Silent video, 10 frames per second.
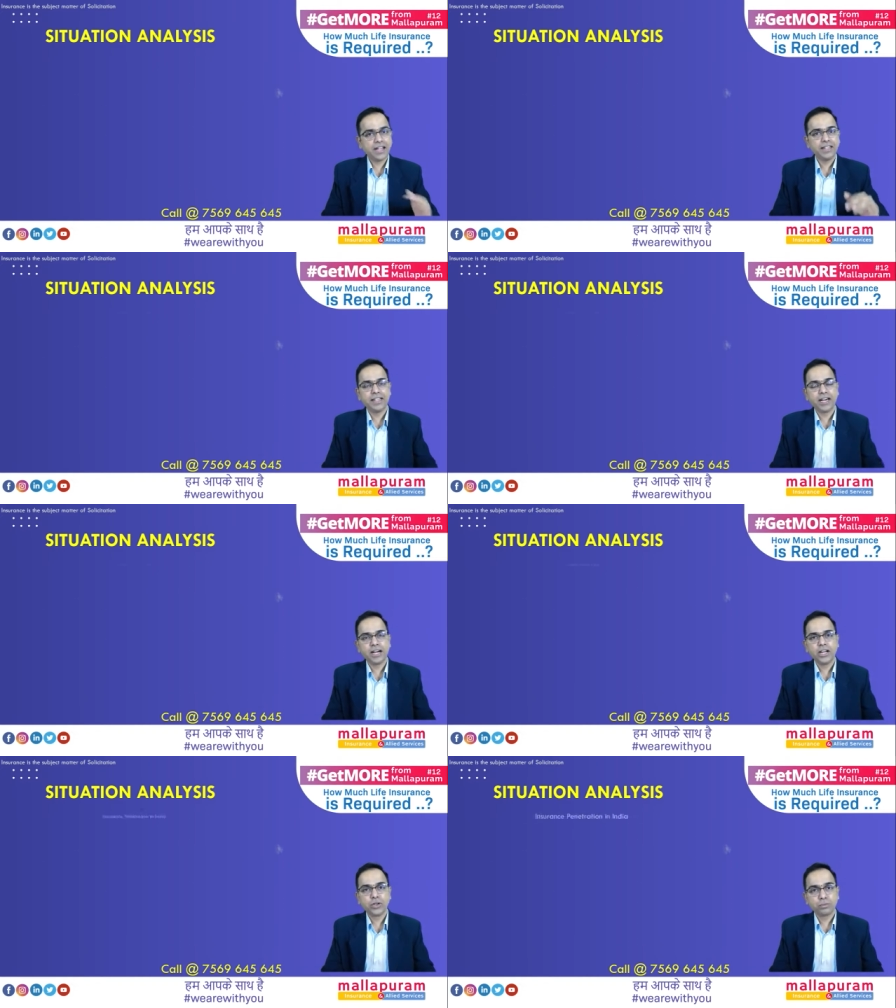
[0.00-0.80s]

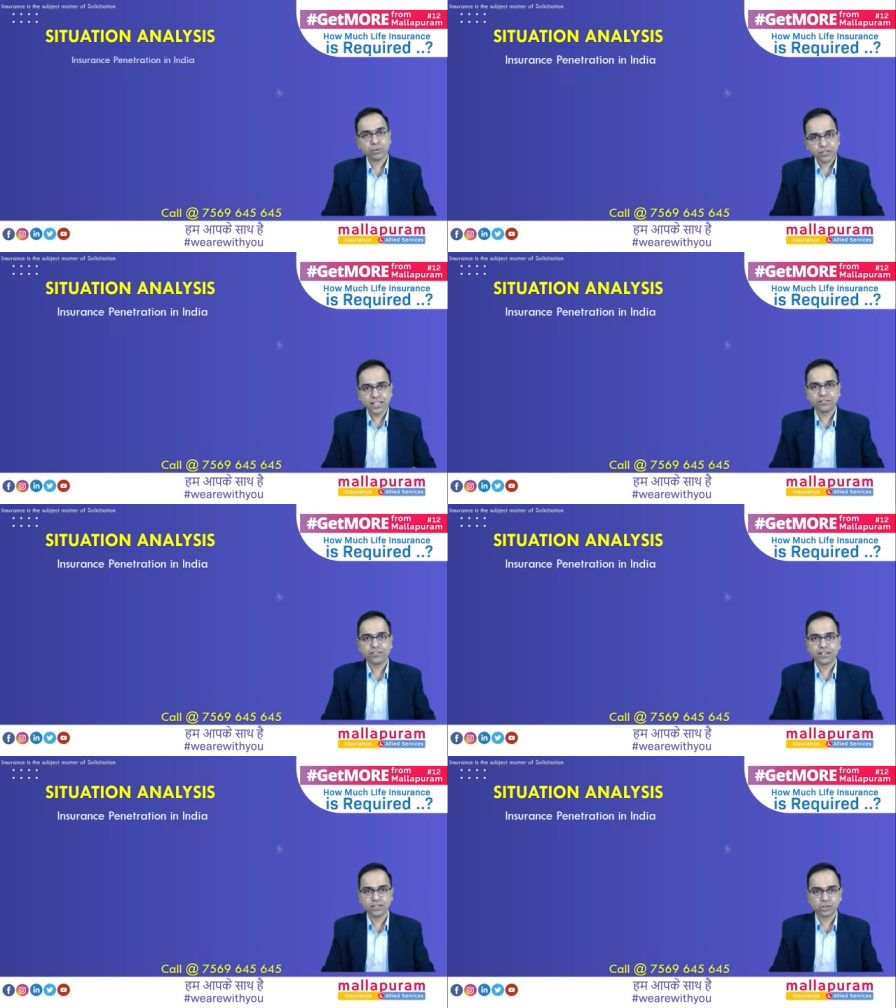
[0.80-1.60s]
to proceed
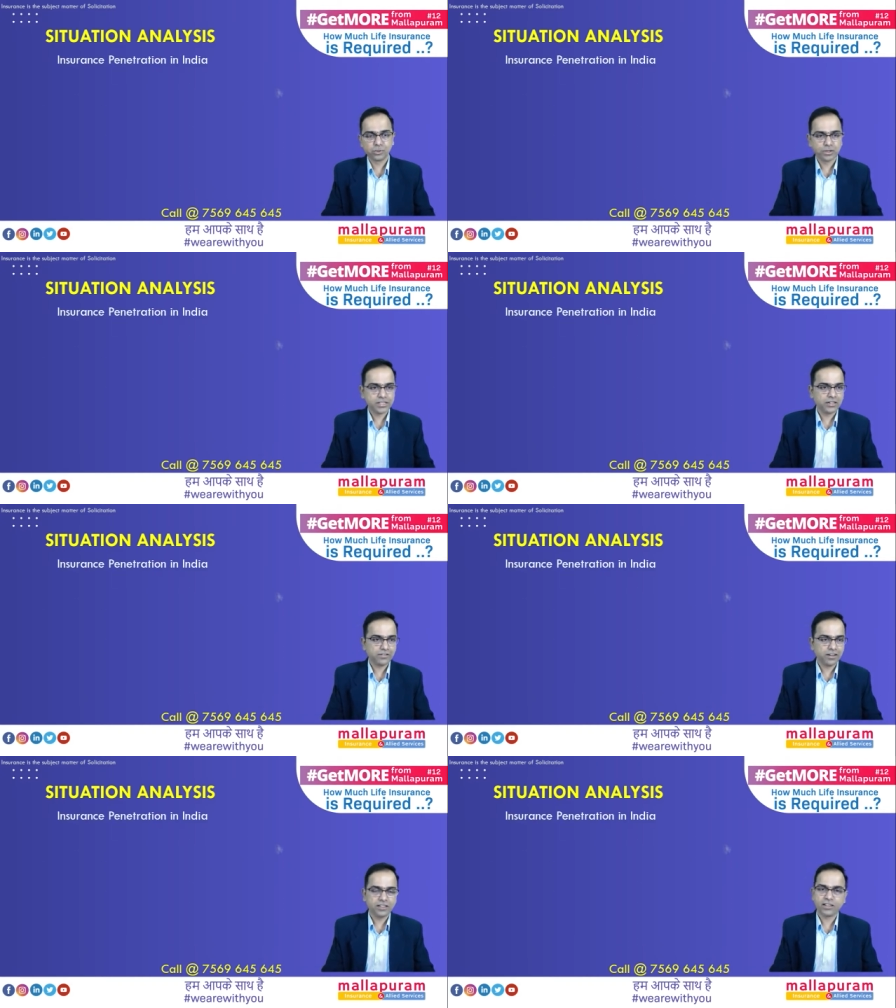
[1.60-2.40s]
further,